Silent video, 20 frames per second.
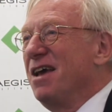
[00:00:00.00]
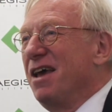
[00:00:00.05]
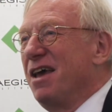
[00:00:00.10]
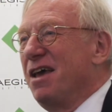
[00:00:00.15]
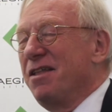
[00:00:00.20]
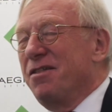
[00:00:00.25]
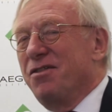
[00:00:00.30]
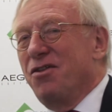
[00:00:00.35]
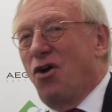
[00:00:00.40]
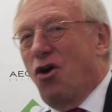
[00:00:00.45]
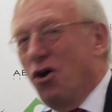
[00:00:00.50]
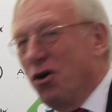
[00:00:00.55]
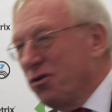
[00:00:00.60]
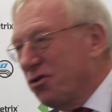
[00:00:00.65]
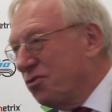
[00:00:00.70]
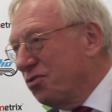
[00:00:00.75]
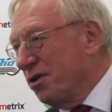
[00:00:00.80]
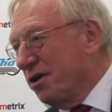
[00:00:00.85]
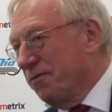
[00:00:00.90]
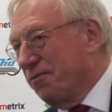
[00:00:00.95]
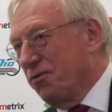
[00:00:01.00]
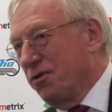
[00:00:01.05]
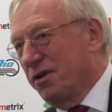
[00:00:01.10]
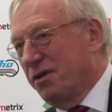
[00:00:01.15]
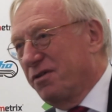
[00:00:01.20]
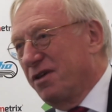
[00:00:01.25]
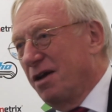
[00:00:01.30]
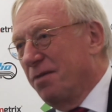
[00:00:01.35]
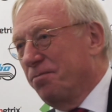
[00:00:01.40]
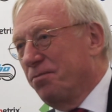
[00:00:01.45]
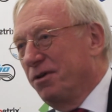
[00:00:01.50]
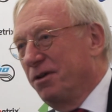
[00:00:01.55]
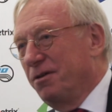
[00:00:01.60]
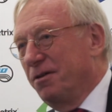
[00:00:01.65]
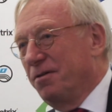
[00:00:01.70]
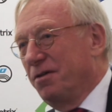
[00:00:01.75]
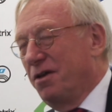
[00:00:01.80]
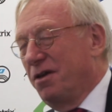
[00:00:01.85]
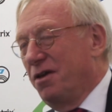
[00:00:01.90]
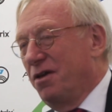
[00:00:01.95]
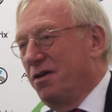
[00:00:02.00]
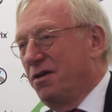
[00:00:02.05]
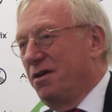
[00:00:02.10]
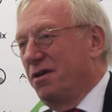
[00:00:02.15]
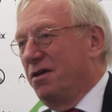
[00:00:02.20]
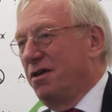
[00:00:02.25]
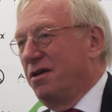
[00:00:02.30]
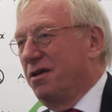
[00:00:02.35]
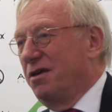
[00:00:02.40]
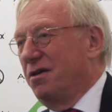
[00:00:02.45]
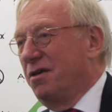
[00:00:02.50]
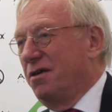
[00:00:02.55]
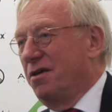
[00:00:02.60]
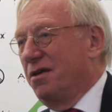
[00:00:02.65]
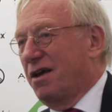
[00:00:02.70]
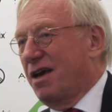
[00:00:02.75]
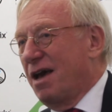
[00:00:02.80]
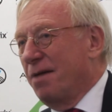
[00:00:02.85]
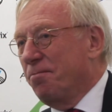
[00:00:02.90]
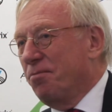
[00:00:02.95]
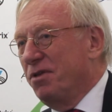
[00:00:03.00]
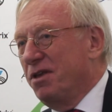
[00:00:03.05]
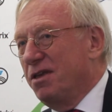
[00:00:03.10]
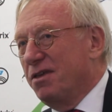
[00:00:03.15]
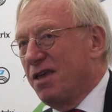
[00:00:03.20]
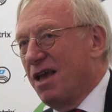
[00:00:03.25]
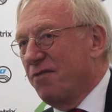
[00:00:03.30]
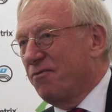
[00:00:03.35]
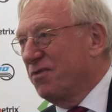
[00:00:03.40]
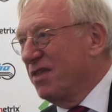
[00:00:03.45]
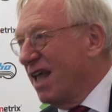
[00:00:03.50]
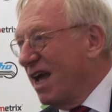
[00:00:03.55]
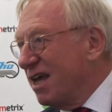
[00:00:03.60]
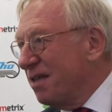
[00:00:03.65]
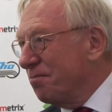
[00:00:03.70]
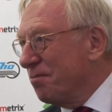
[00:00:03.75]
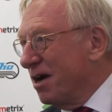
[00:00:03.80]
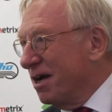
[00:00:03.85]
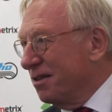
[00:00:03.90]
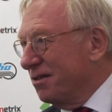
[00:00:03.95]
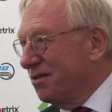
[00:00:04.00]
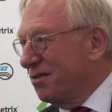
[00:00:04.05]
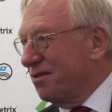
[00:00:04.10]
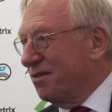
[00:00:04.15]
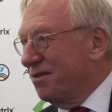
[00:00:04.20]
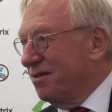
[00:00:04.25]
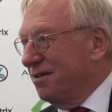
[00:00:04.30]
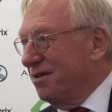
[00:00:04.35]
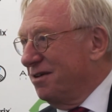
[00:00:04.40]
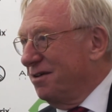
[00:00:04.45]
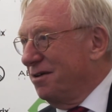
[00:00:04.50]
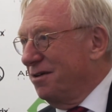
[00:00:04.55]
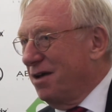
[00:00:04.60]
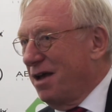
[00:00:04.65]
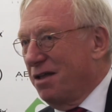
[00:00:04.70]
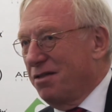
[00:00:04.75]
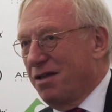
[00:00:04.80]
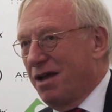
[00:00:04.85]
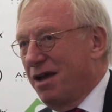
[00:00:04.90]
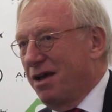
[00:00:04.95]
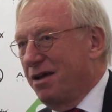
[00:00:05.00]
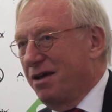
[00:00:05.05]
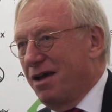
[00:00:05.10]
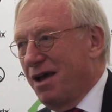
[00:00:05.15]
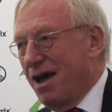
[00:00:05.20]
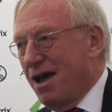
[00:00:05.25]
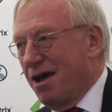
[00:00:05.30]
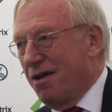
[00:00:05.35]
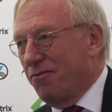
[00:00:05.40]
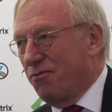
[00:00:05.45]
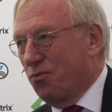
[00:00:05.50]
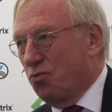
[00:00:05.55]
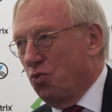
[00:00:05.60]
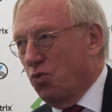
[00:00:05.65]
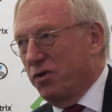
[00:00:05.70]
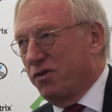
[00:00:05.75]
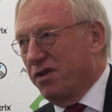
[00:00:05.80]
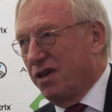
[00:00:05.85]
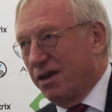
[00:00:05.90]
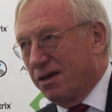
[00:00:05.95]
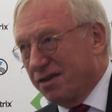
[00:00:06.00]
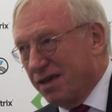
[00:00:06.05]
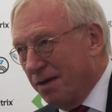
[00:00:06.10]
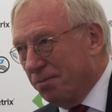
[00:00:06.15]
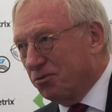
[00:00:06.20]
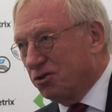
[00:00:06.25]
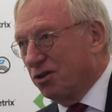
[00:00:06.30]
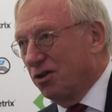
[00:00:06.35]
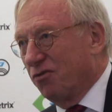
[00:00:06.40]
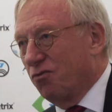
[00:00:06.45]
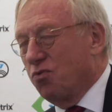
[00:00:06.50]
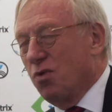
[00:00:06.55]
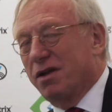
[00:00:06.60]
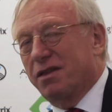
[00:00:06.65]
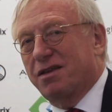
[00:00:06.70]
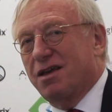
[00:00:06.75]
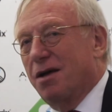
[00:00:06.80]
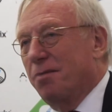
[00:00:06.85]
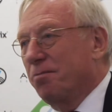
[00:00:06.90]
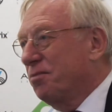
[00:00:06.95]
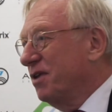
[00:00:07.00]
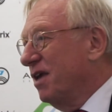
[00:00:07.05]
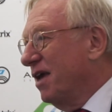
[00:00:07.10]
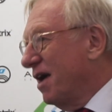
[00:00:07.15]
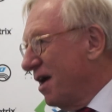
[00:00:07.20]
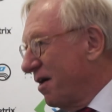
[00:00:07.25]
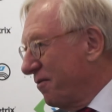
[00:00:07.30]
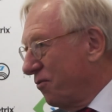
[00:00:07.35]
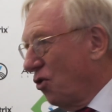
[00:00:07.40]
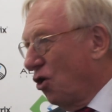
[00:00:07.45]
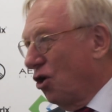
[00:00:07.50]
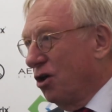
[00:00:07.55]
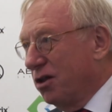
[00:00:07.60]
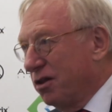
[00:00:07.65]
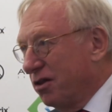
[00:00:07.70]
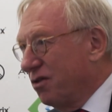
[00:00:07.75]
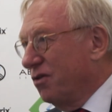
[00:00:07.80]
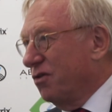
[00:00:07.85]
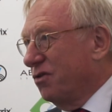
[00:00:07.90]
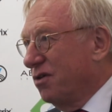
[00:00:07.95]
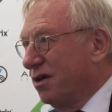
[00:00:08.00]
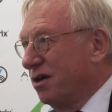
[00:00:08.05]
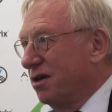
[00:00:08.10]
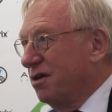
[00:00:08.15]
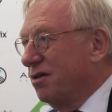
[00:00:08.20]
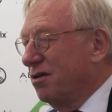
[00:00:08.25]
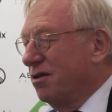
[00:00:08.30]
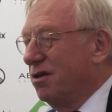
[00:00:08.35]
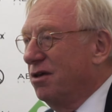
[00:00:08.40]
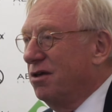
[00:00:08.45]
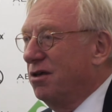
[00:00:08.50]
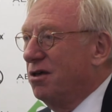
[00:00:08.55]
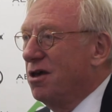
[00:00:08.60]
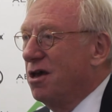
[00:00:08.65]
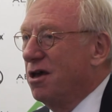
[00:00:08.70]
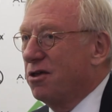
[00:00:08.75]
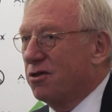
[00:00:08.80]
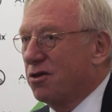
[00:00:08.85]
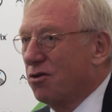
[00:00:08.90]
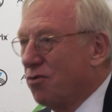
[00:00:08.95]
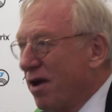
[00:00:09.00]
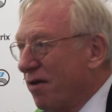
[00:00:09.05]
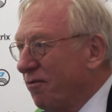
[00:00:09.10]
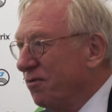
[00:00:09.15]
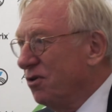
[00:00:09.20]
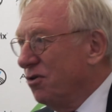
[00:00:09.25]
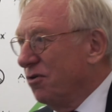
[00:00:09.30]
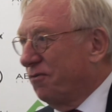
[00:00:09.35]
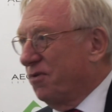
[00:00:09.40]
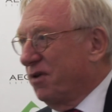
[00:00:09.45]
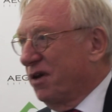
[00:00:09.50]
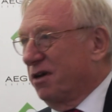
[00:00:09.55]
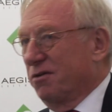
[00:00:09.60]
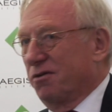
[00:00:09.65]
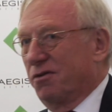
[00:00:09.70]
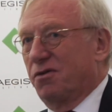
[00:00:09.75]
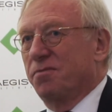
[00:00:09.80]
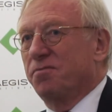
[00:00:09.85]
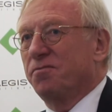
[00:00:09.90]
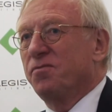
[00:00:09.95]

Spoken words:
Yeah. In Austria, for example, companies have 9 months, and I have, with the exception of one company, I have all the revenue figures.